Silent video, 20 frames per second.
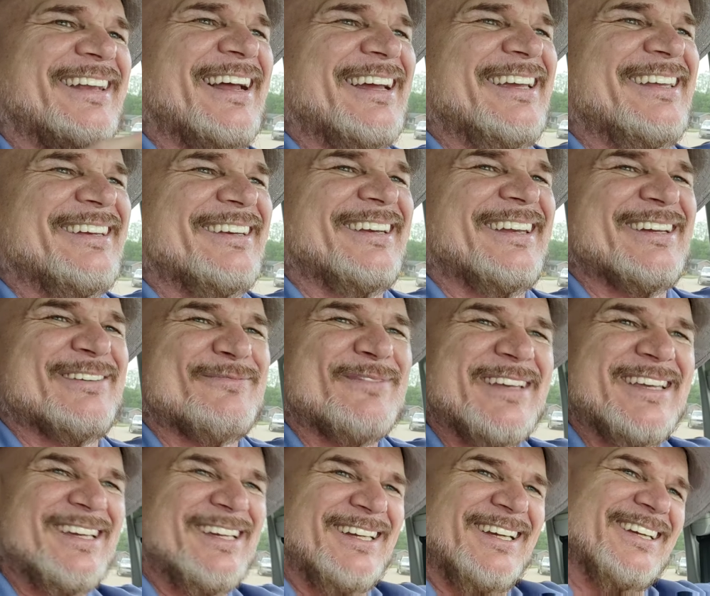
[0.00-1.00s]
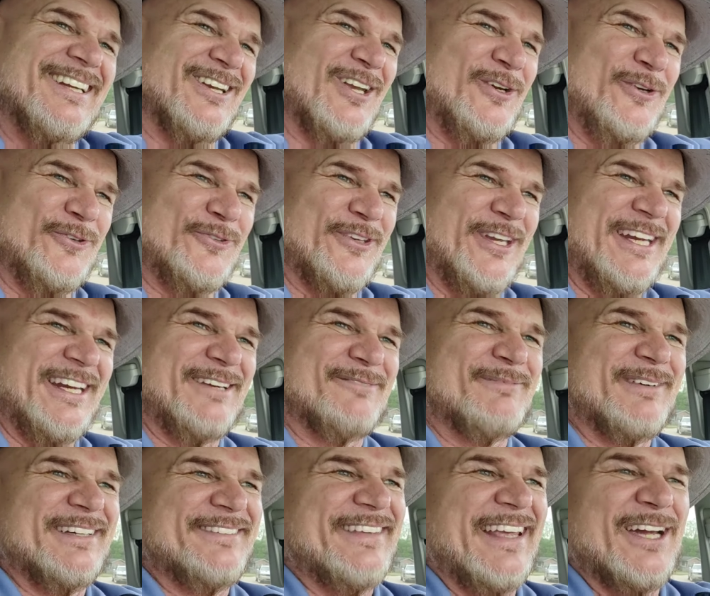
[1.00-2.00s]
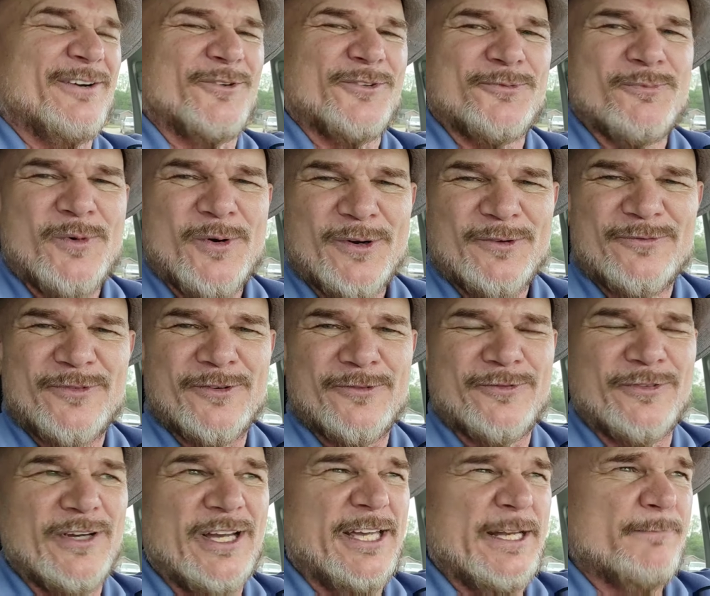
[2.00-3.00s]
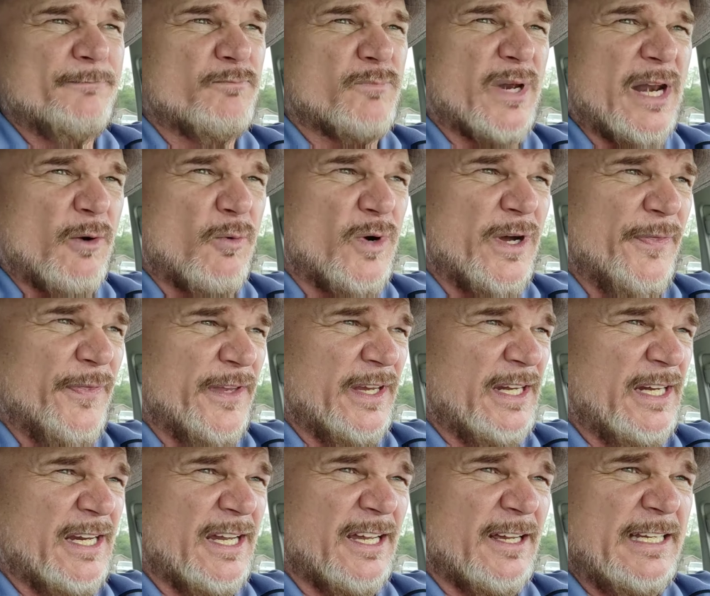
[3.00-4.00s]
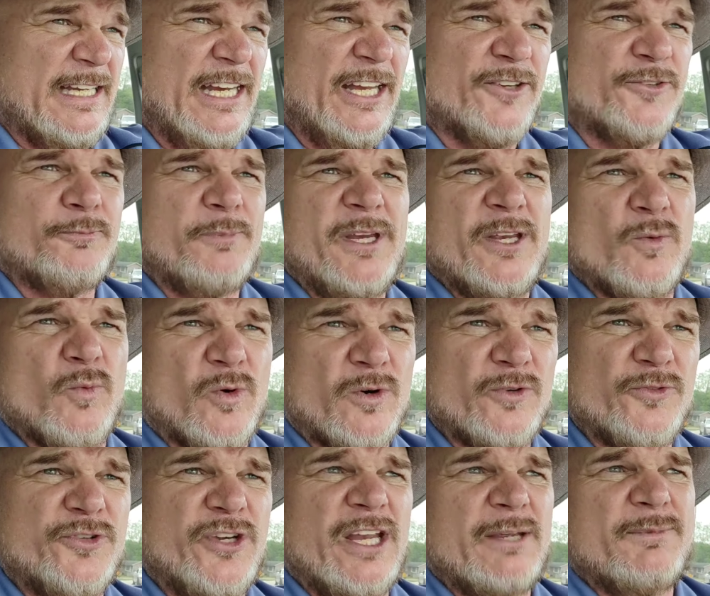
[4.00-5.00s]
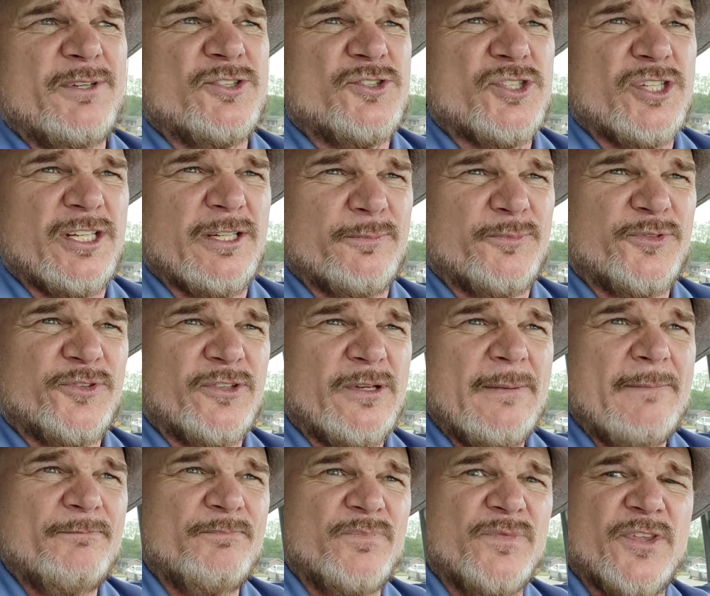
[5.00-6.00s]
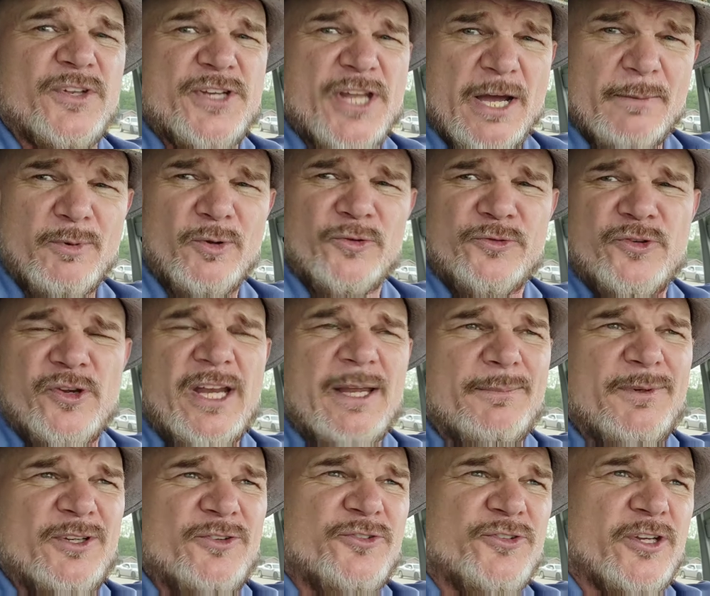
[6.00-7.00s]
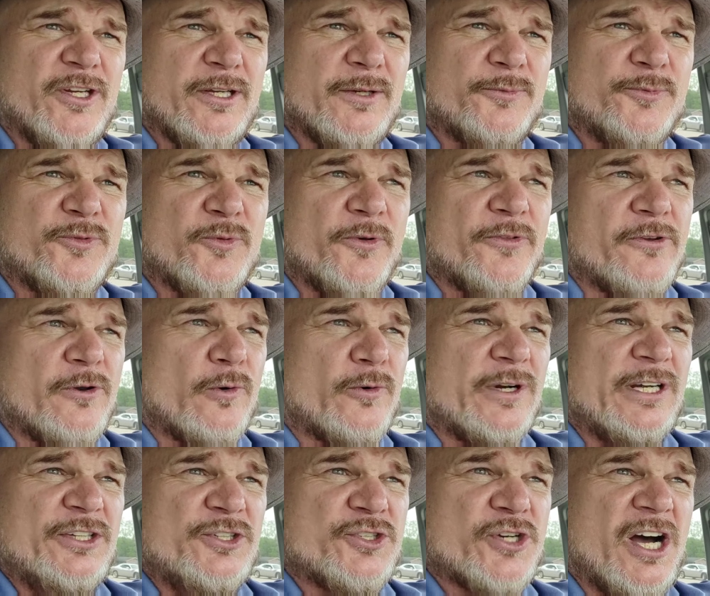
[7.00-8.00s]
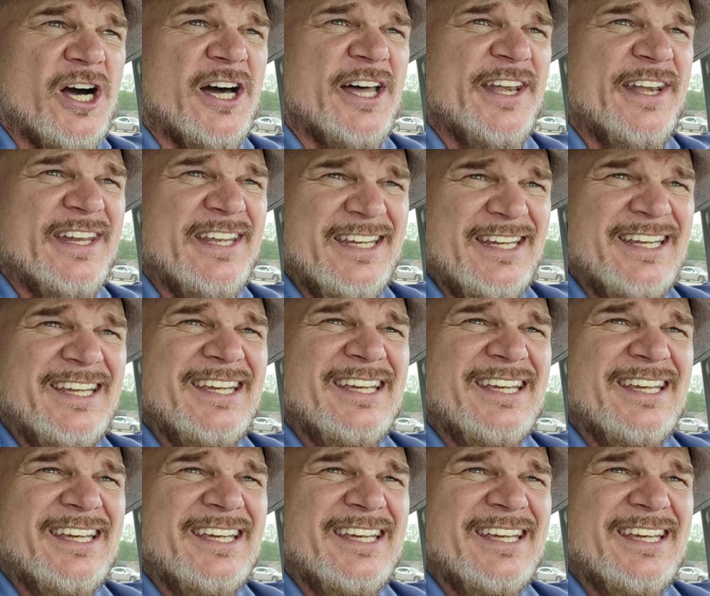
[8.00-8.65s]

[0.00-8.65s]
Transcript: that I ended up losing, but that was more for fun. But I won the uh, ESPN World Championships, the doubles championships with Loree Jon.